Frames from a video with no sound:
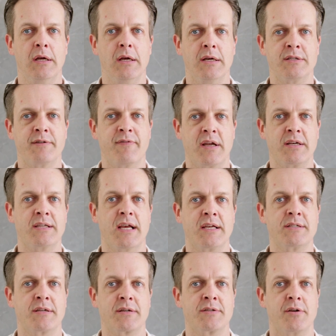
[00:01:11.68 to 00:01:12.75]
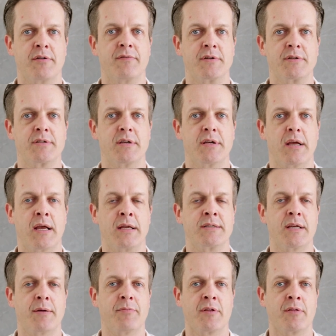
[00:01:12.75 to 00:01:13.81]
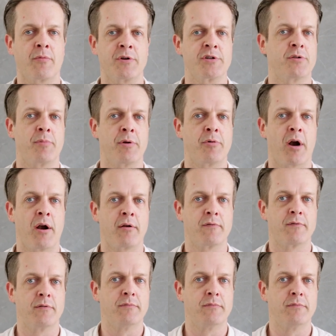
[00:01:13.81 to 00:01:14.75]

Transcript: is a fantastic surface and something that we should be proud of.